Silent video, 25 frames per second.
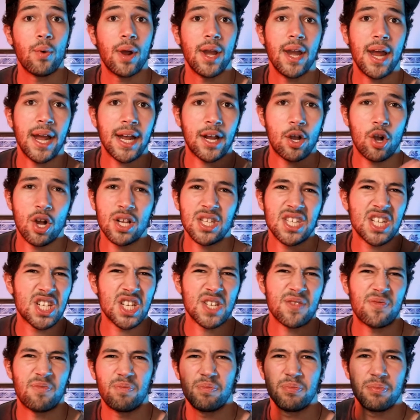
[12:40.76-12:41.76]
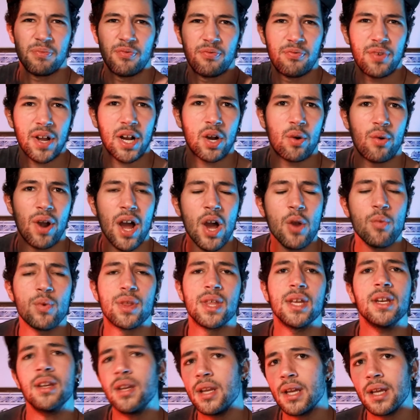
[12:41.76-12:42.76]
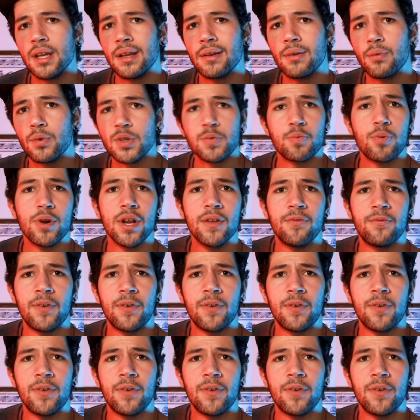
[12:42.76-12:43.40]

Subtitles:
when I got to just fuck around with it, it was pretty